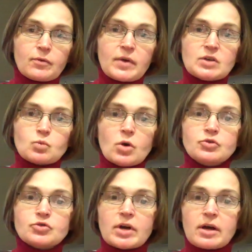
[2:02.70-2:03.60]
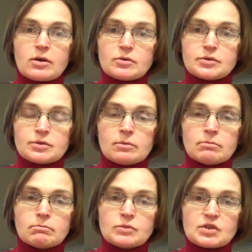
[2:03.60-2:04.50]
for phase 1 trials,
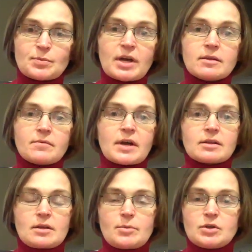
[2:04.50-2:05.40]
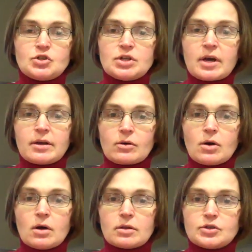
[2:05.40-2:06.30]
despite the fact that I'm a GI
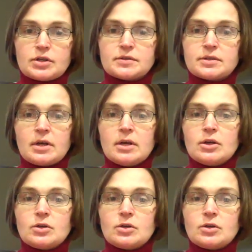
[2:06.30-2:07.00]
oncologist,